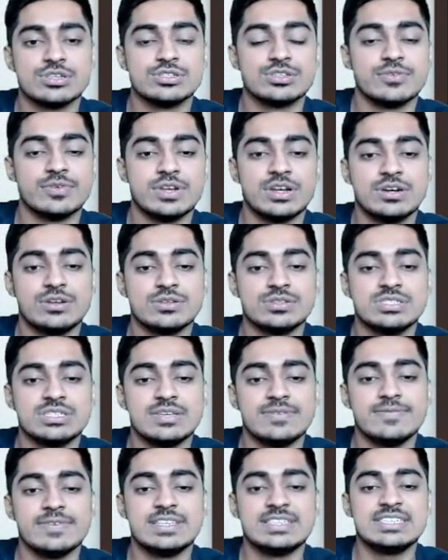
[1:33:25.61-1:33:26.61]
We need to
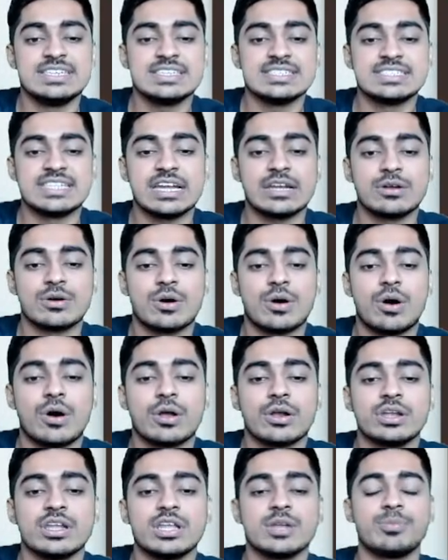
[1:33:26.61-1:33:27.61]
see which is that
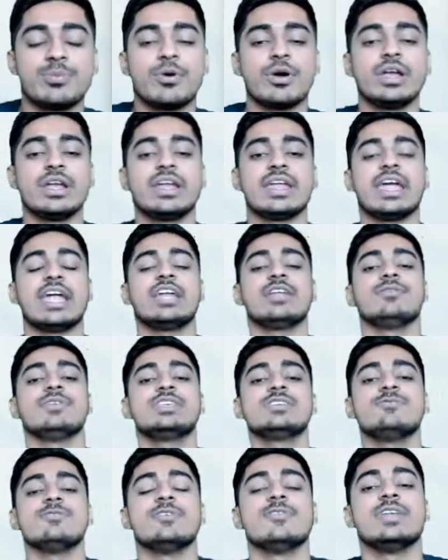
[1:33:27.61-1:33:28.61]
corner point at
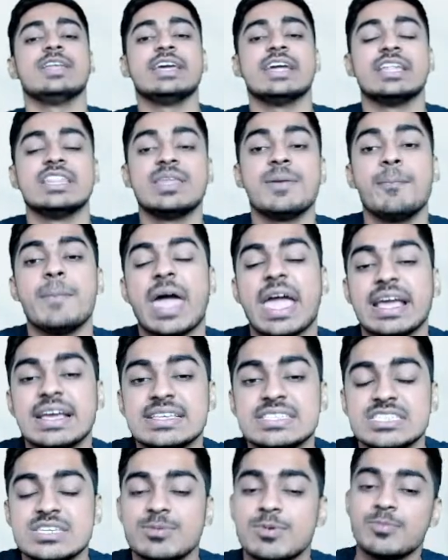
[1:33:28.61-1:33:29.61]
which we will get the
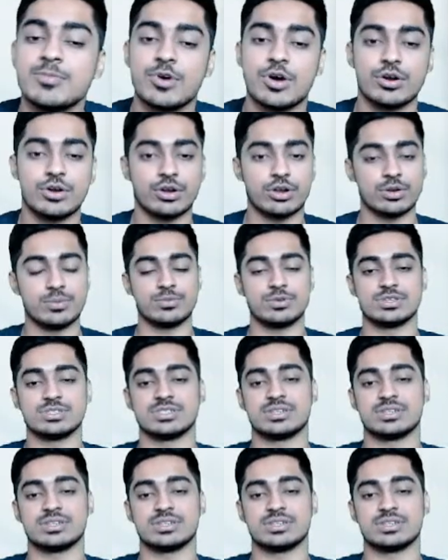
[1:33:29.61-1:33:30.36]
maximum contribution.